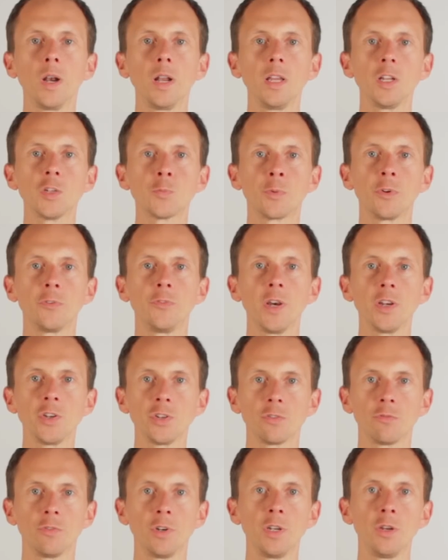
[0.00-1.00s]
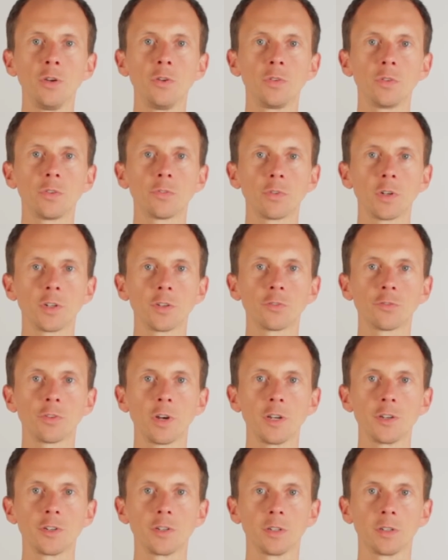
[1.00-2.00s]
each profession renews its
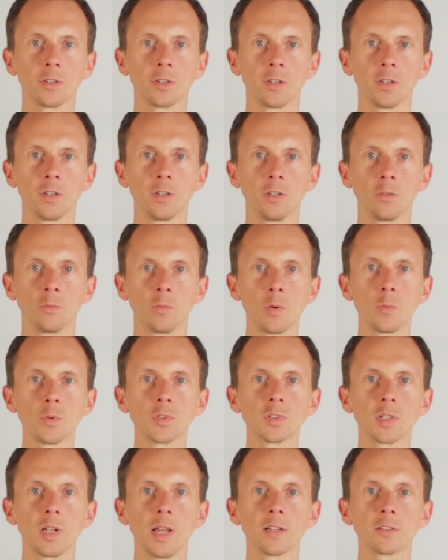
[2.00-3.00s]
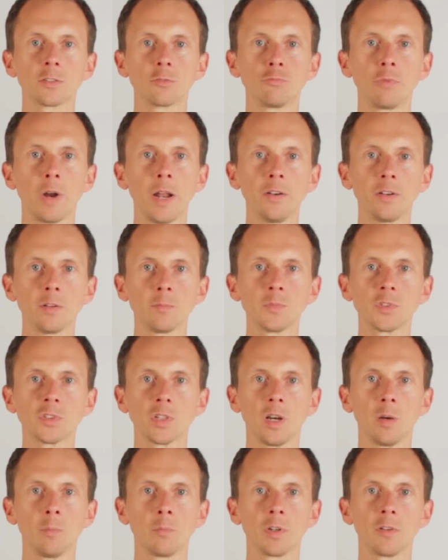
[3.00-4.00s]
registration, we will select a random
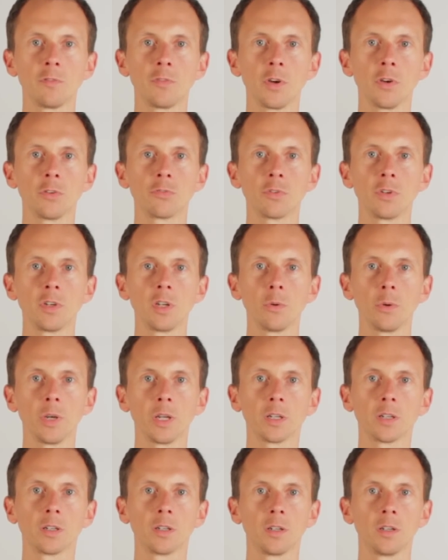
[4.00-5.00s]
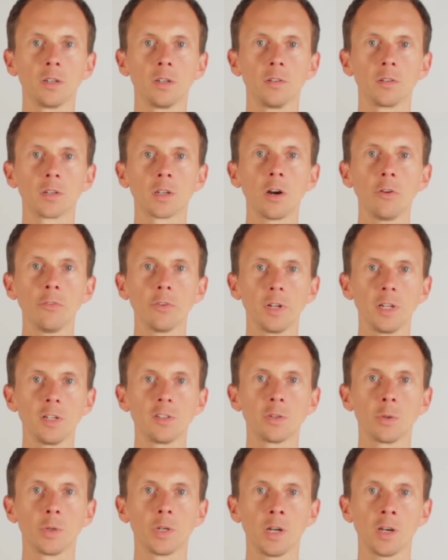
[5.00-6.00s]
sample of those renewing, currently
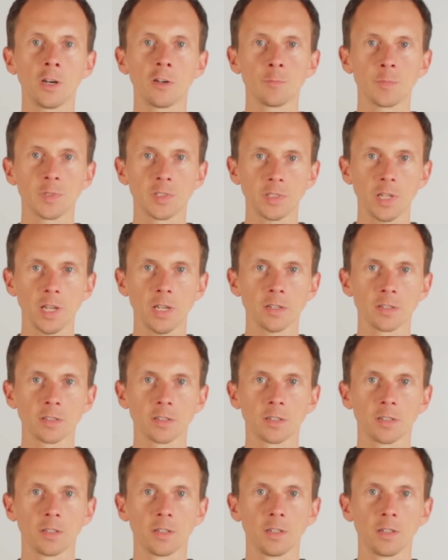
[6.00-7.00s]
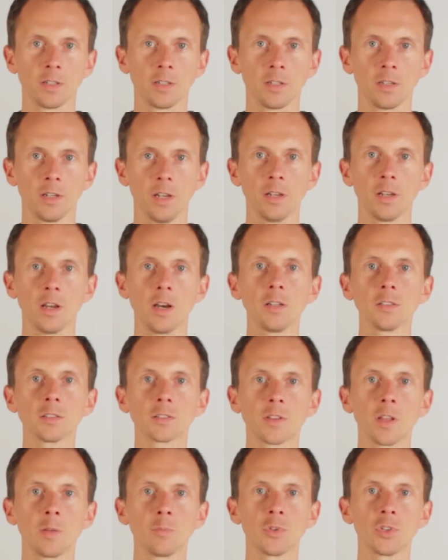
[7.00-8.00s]
2.5%, and ask
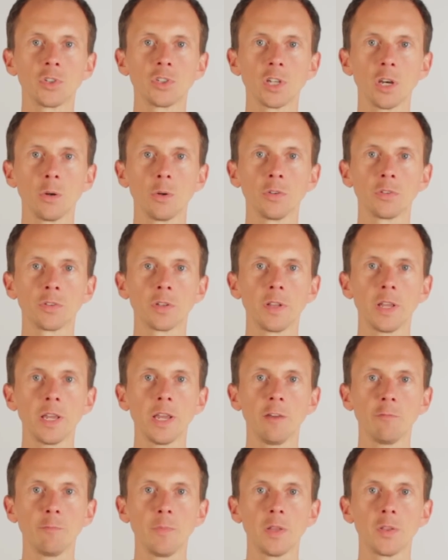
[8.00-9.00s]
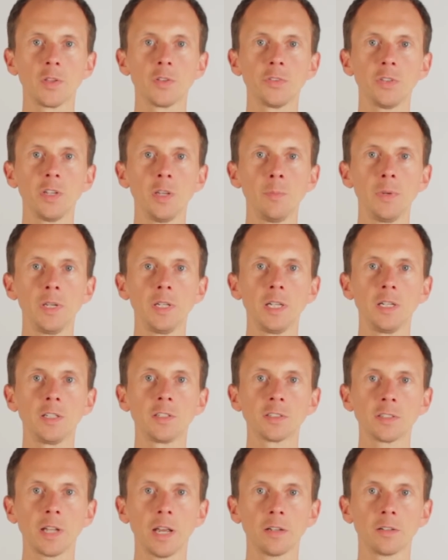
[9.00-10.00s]
them to show us that they have met the CPD
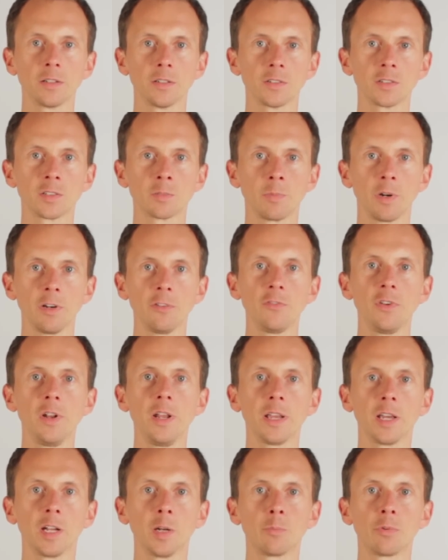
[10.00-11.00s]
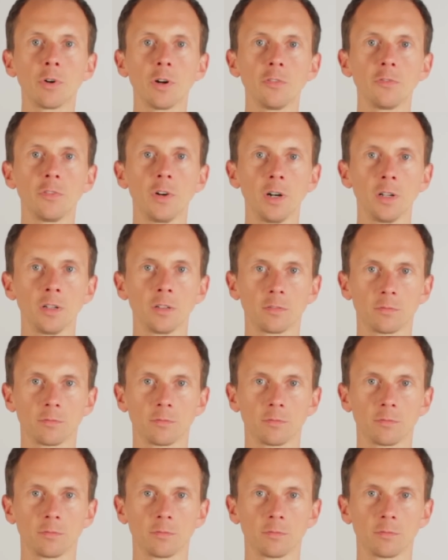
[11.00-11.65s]
standards by filling in a profile.